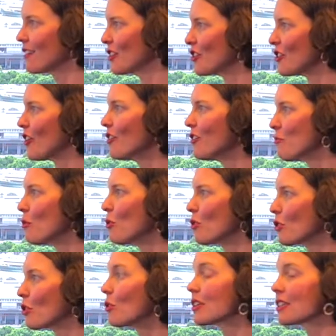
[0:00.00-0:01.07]
you know, more
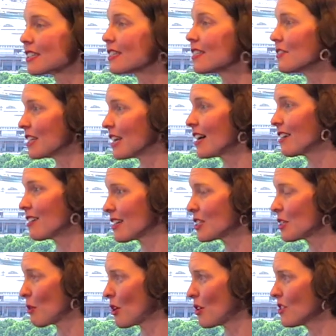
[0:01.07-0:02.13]
qualitative data, I
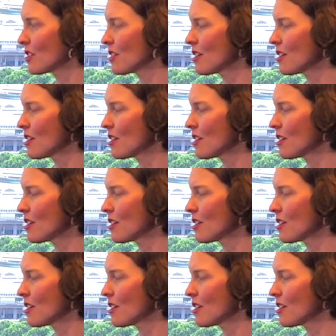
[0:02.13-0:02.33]
suppose.